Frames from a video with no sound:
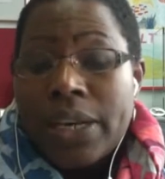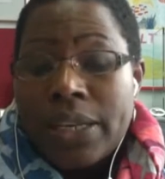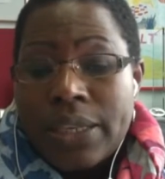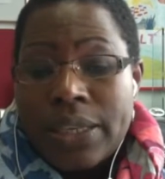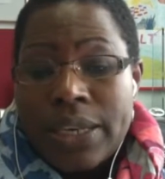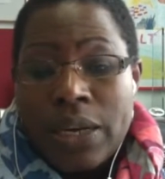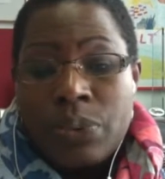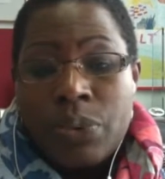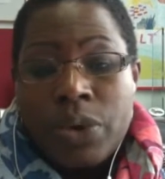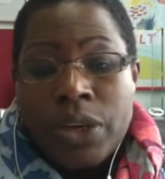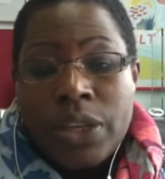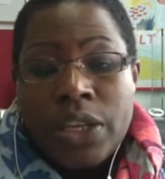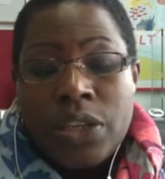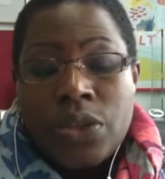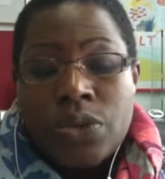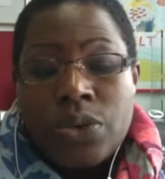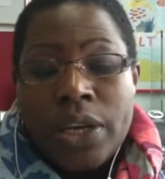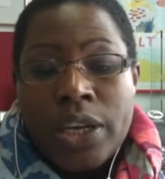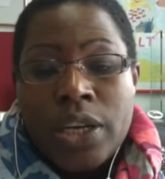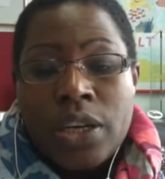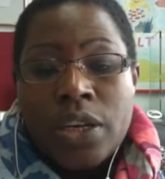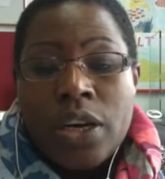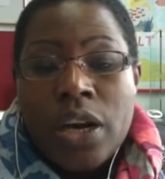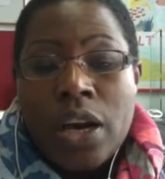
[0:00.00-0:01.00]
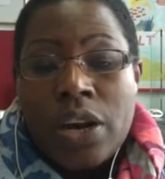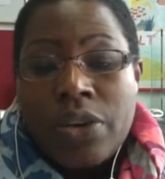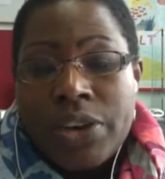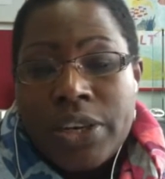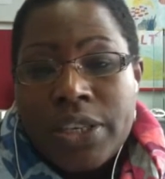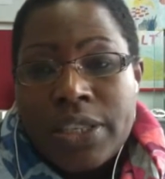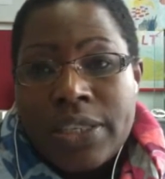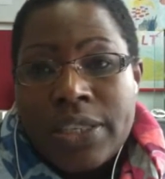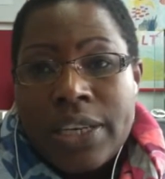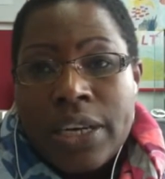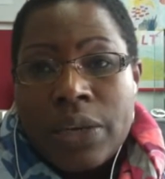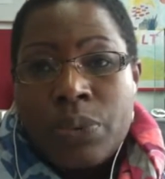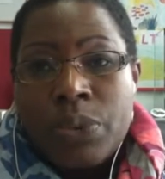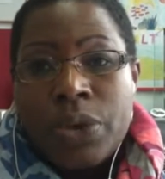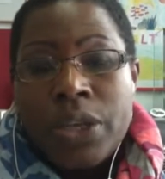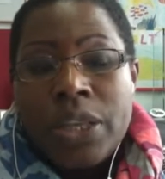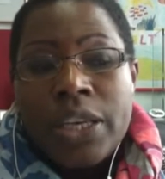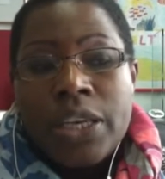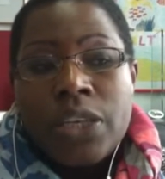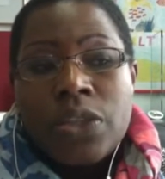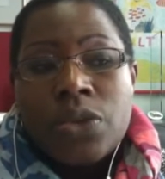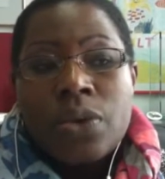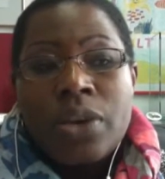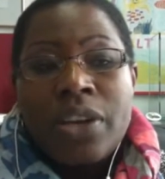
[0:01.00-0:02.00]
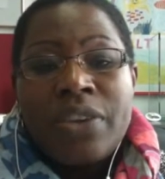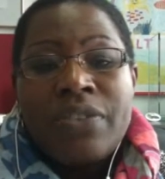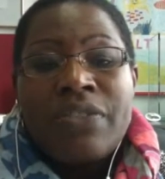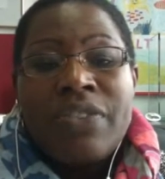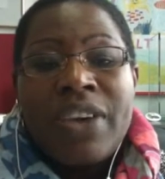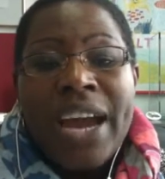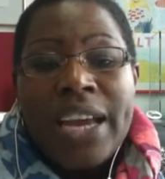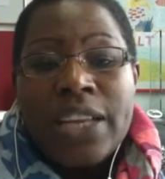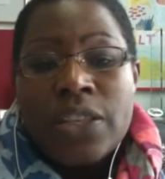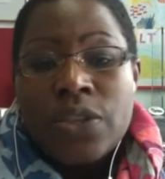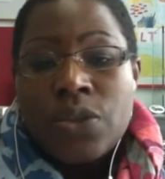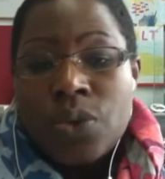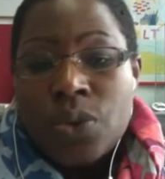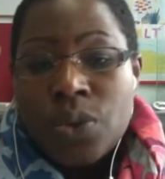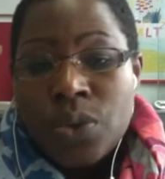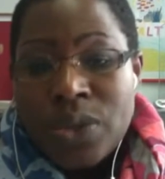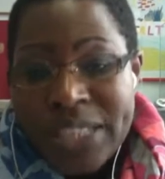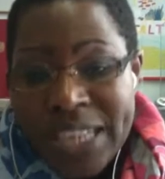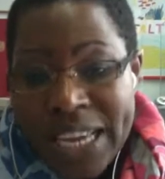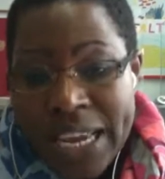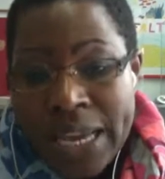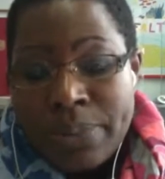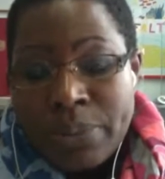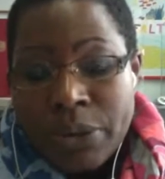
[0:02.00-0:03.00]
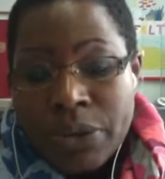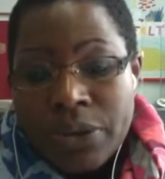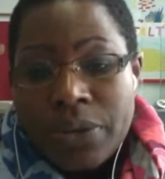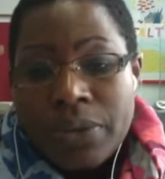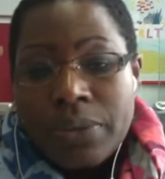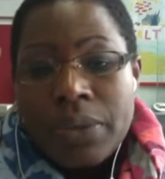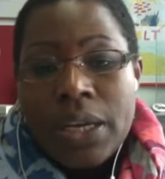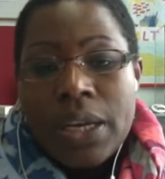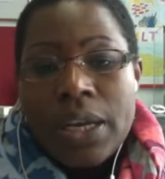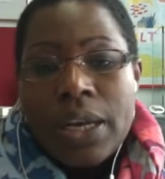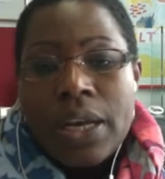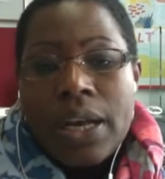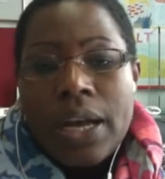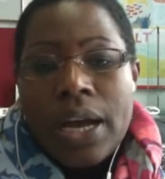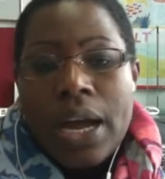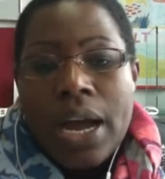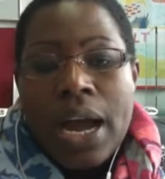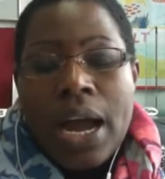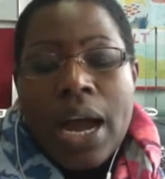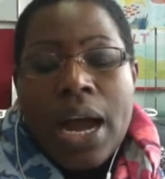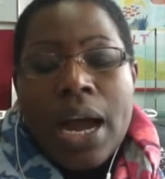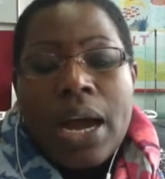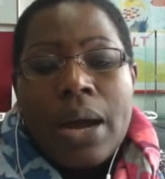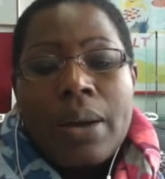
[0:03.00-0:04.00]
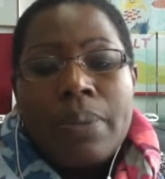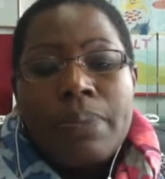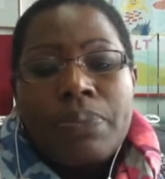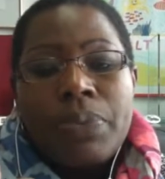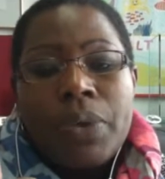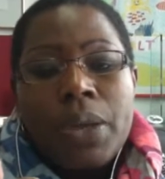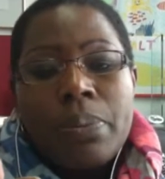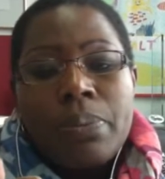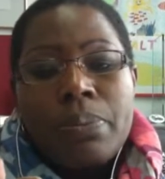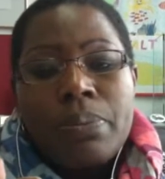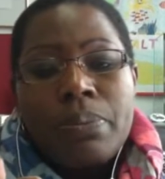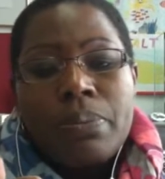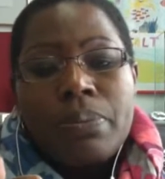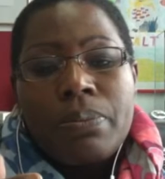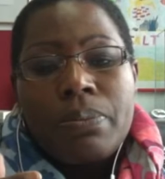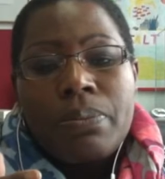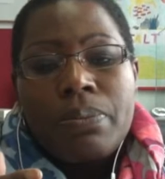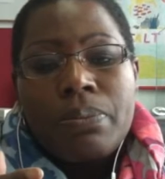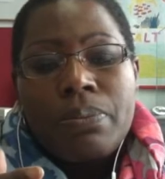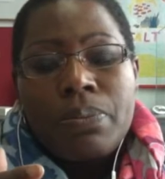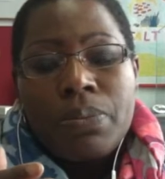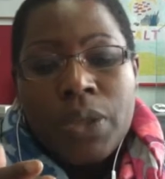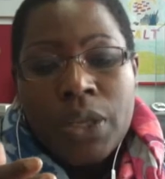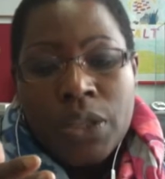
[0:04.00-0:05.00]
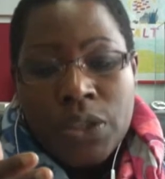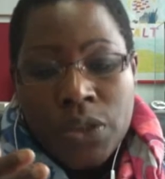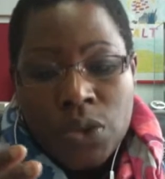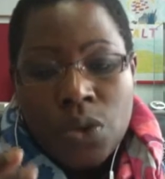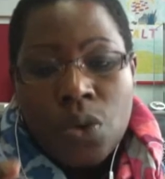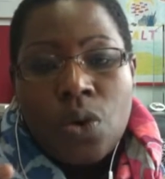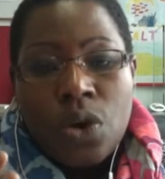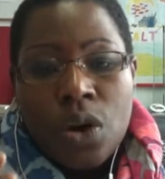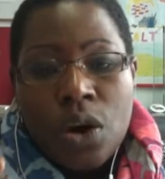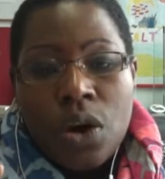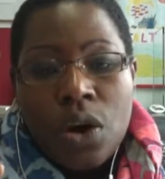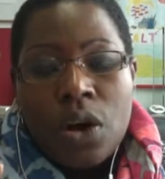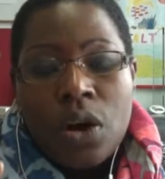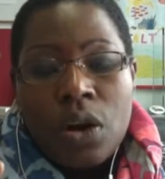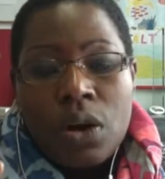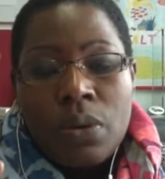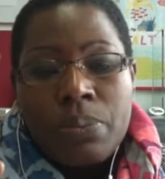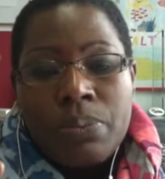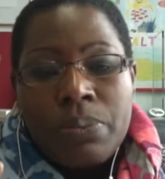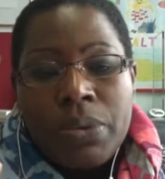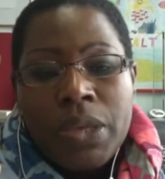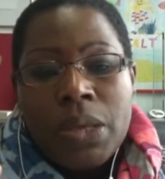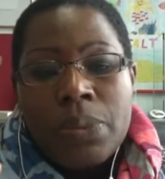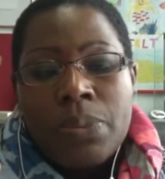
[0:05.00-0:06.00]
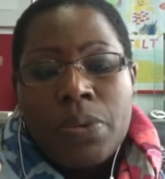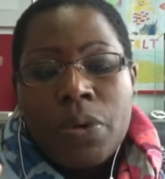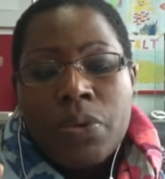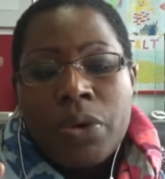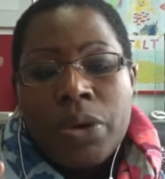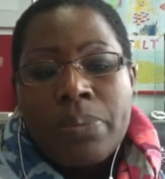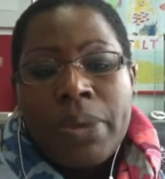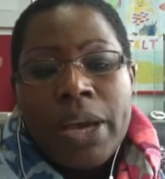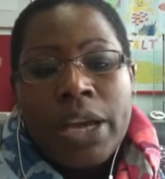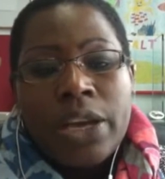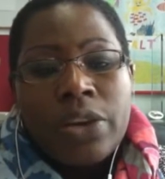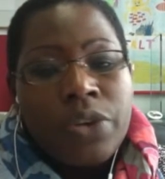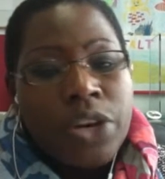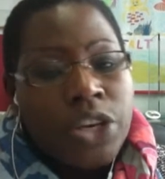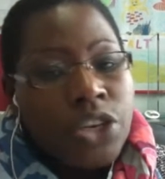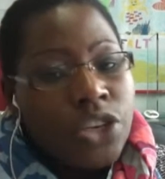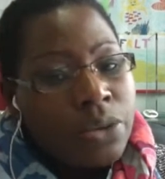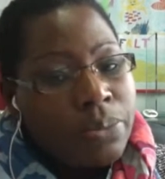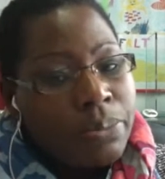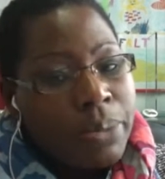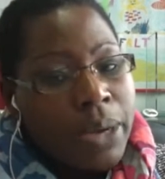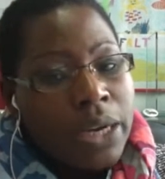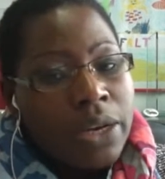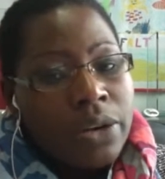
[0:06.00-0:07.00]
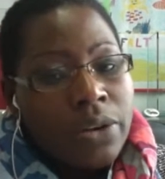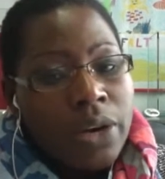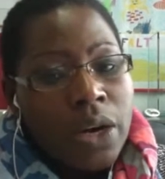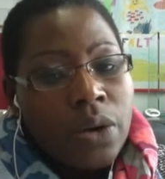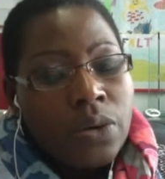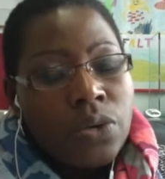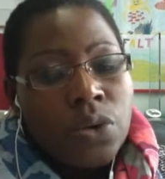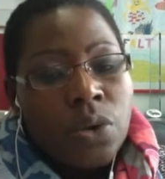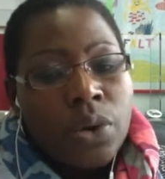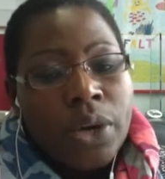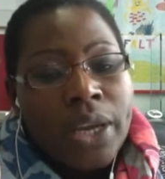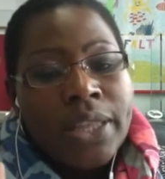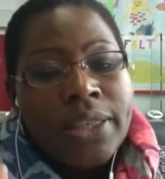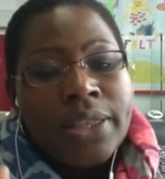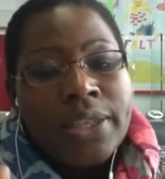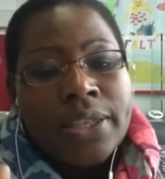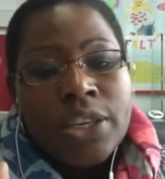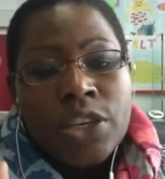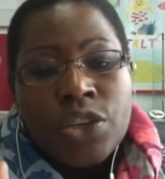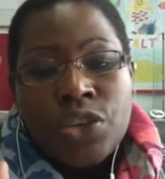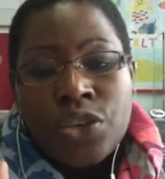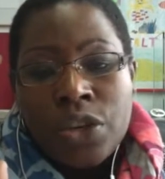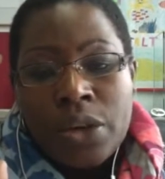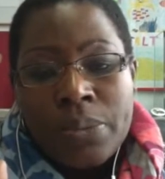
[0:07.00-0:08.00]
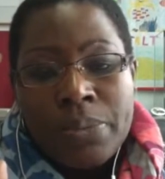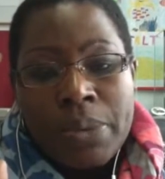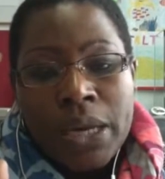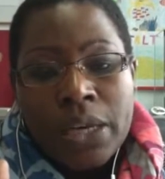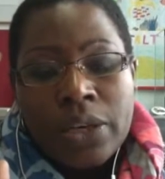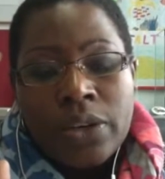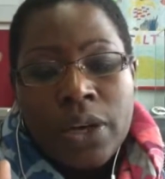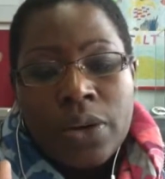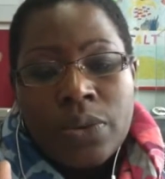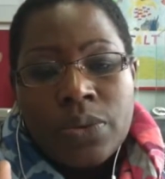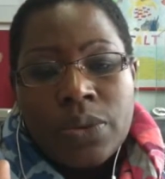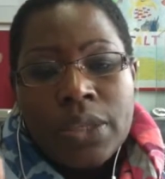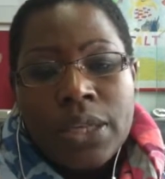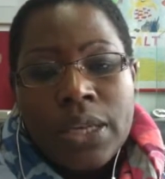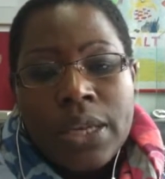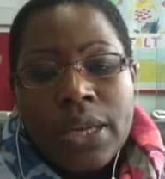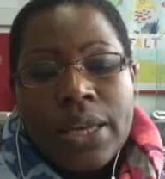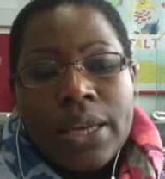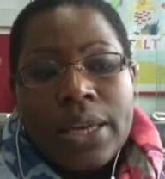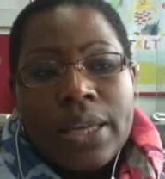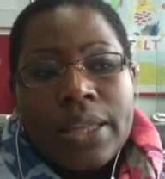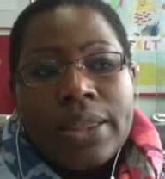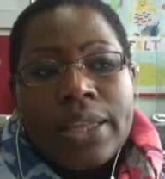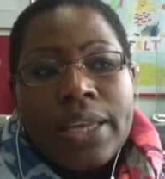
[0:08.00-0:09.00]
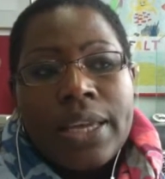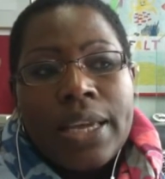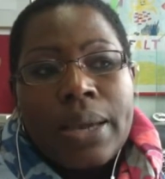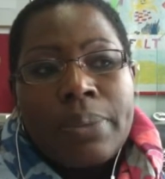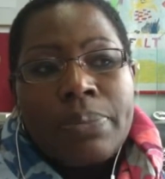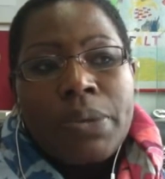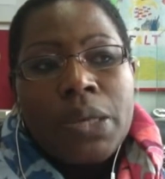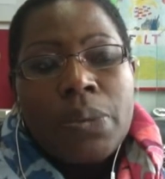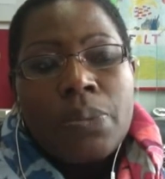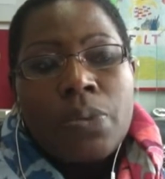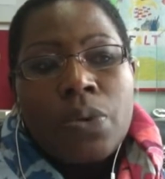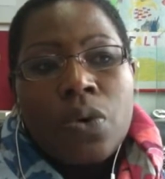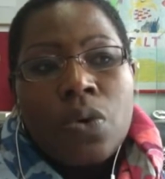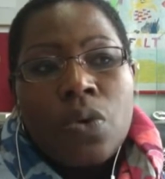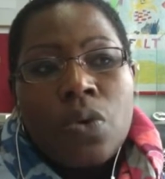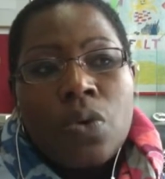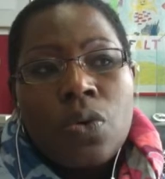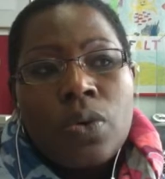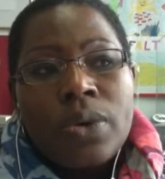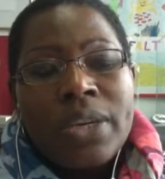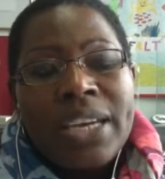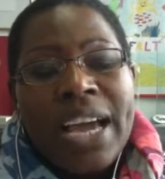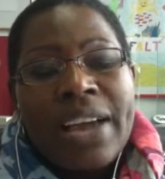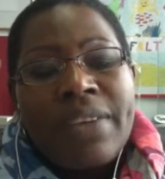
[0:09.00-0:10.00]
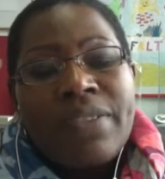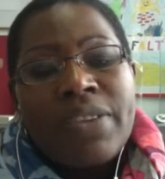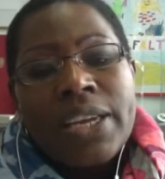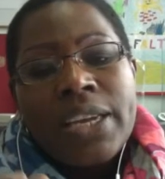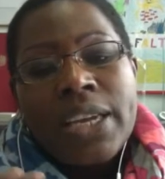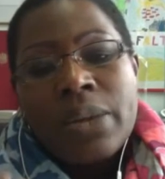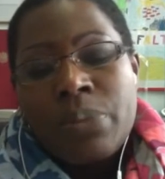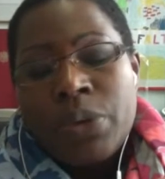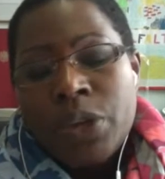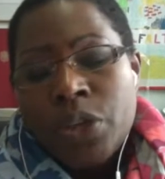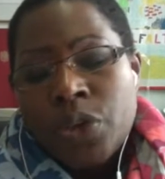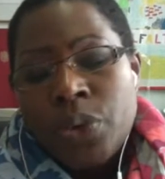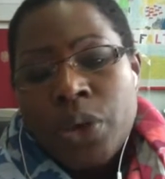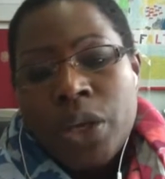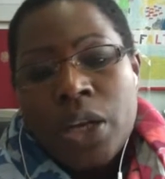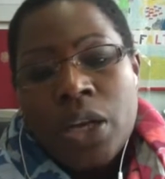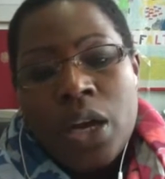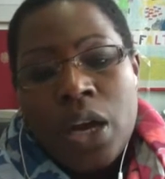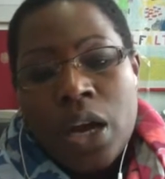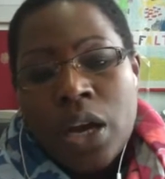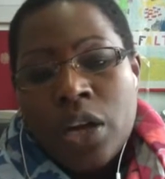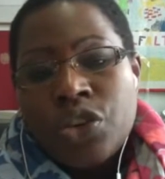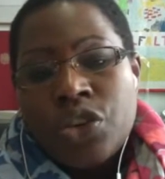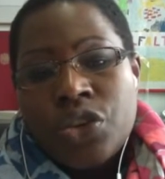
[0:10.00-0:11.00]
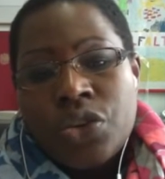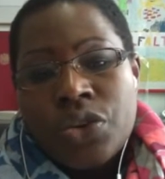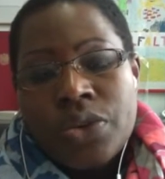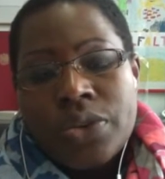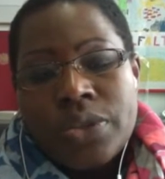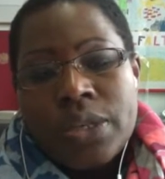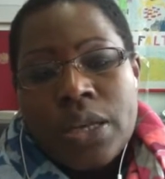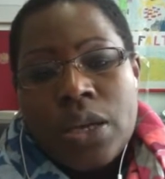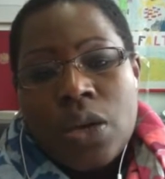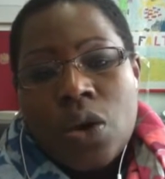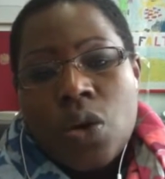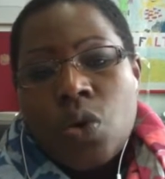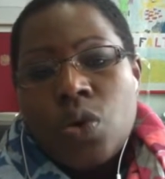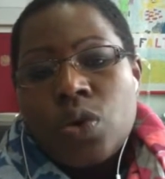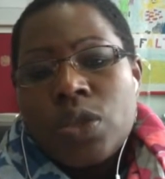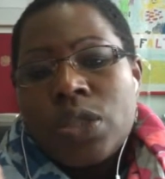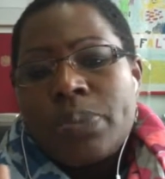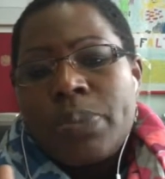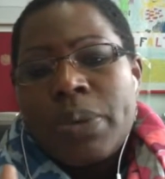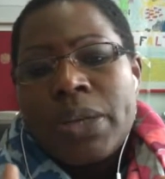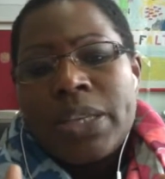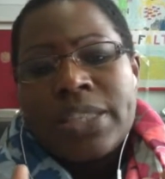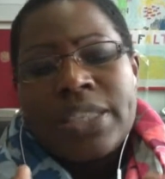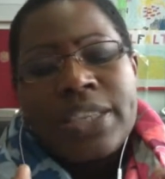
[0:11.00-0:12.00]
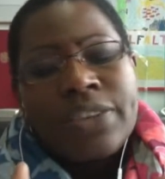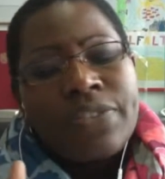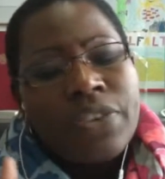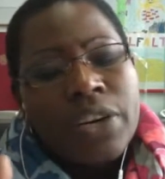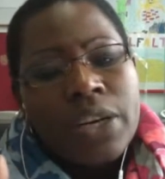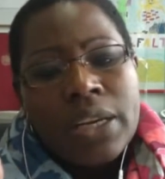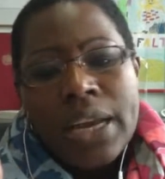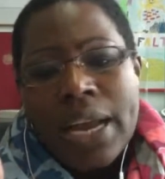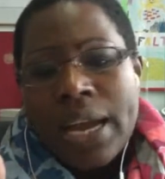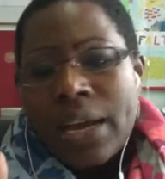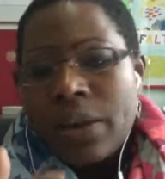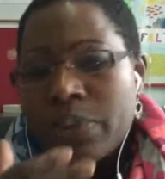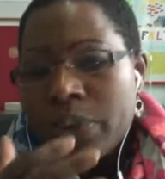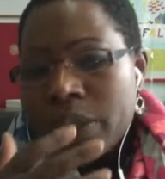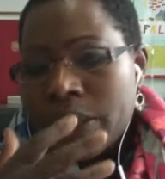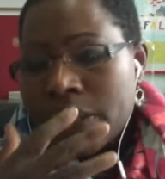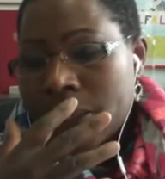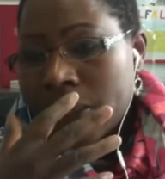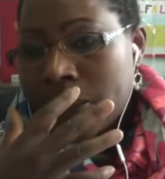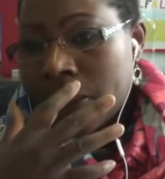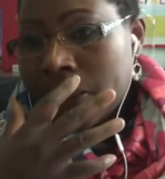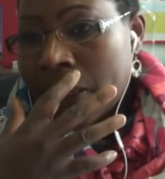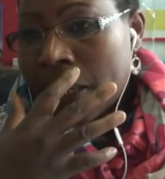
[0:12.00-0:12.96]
that we need to encourage, that we need to invite to table are the so-called people with migration backgrounds or international backgrounds. They are people who navigate between cultures, who speak different languages,